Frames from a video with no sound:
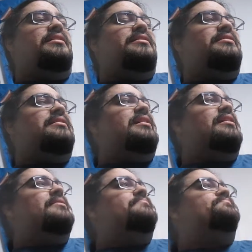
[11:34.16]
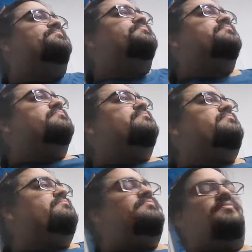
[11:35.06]
the um,
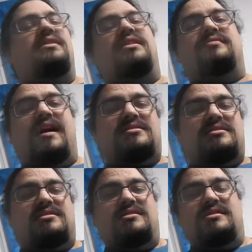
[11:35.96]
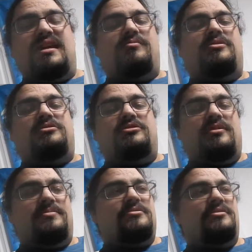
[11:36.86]
the last Diablo 2
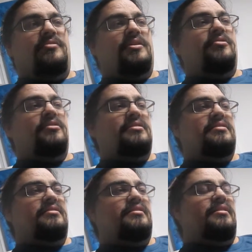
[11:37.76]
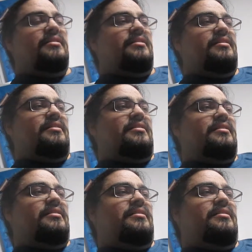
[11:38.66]
episode I recorded
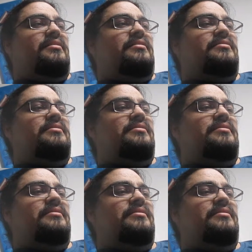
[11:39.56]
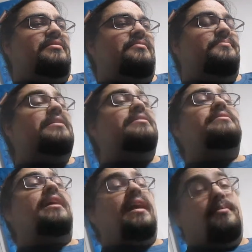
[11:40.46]
uh, because
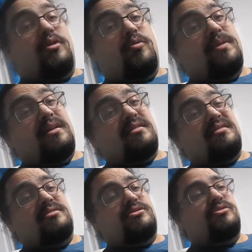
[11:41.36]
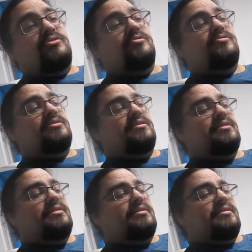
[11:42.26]
I am hoping to
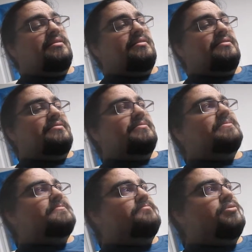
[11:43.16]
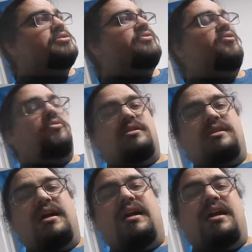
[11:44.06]
push forward in
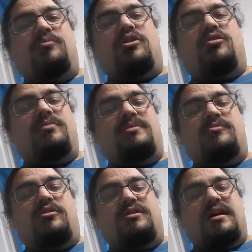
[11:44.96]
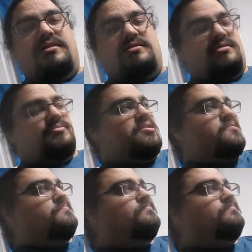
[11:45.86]
that game, record a bit more of that tomorrow.